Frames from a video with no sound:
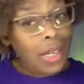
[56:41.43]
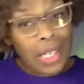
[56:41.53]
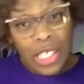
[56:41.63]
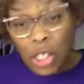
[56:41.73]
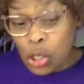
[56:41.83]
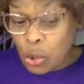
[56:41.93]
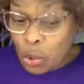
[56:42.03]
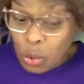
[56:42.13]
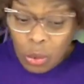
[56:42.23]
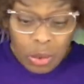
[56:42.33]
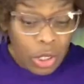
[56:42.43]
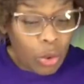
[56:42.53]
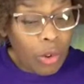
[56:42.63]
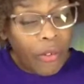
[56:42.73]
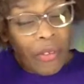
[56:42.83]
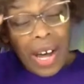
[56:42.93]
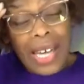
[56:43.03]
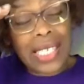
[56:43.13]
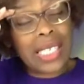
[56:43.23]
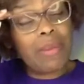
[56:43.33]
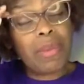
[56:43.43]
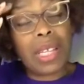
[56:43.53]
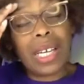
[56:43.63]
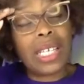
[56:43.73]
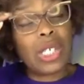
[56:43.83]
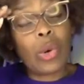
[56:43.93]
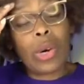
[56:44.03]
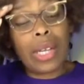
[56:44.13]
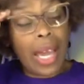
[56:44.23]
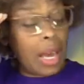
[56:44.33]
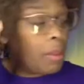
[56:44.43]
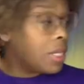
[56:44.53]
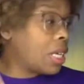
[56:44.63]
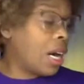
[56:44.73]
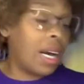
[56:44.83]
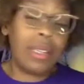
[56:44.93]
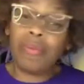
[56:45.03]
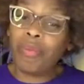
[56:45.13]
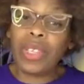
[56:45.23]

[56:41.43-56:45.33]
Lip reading: Soon you will find some things on Amazon.